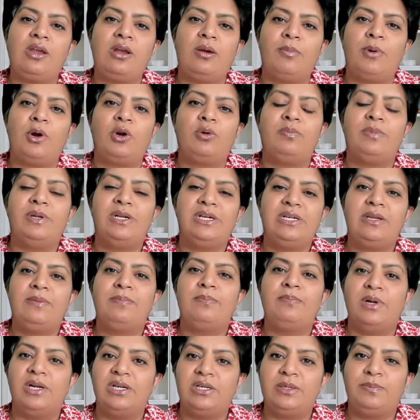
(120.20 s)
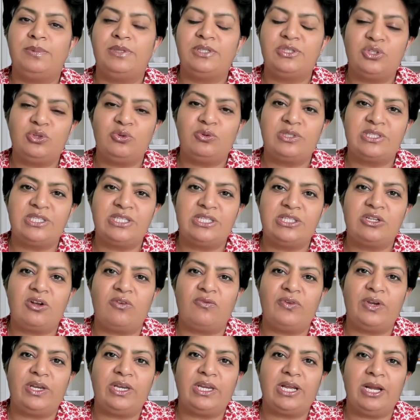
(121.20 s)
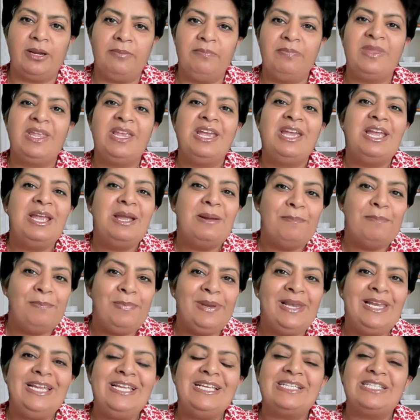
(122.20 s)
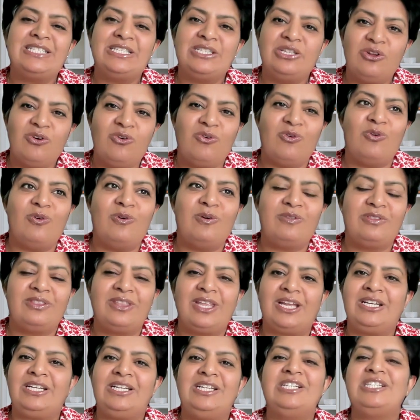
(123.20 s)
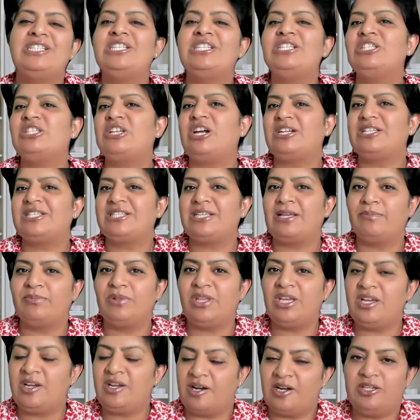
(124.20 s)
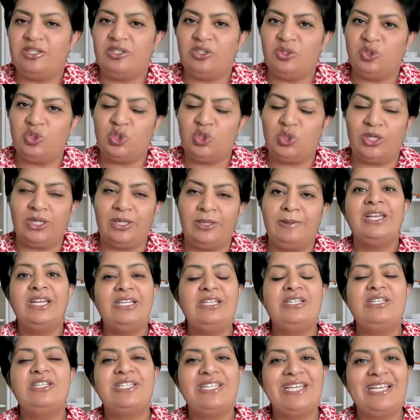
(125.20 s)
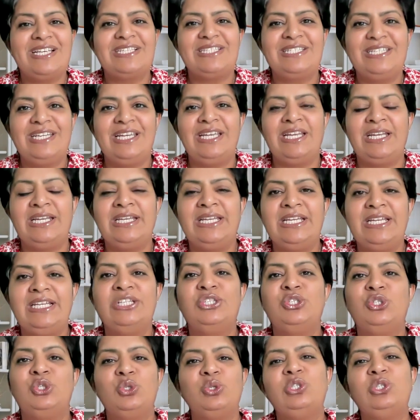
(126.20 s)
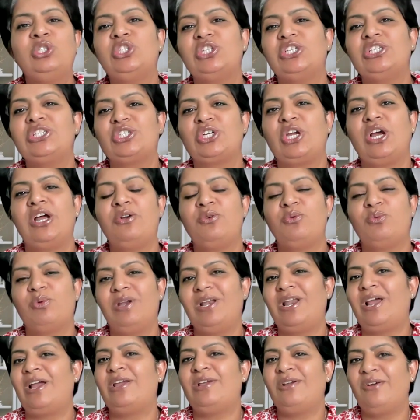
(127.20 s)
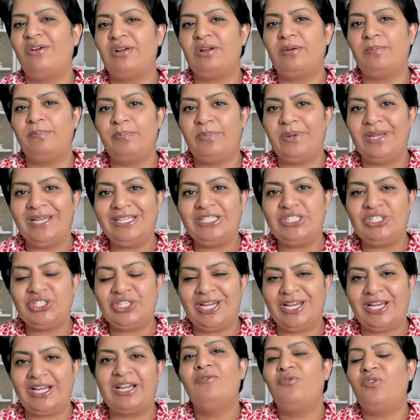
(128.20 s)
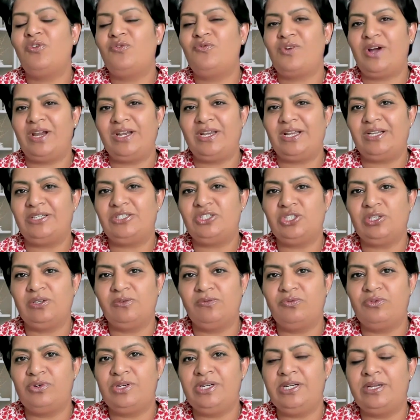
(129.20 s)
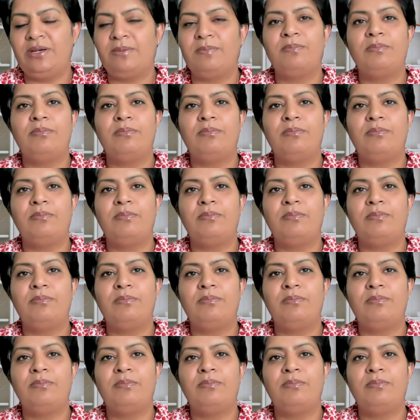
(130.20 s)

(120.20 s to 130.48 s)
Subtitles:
about building multiple sources of income, please know that this is not something unusual. In today's day and age, you just can't rely on a paycheck for financial freedom